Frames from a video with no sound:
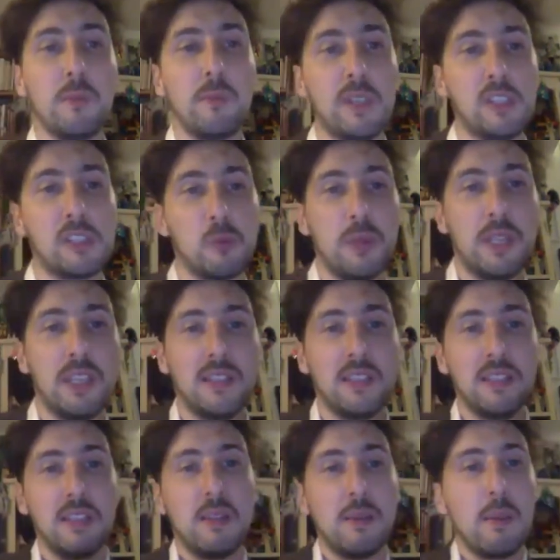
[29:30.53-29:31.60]
because we
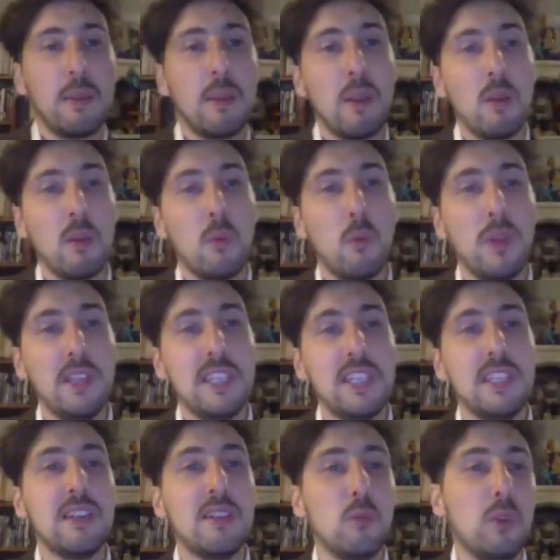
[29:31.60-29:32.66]
we
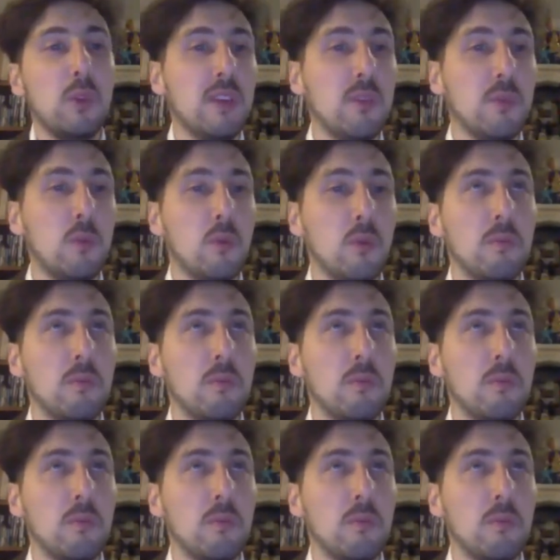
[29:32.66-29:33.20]
didn't we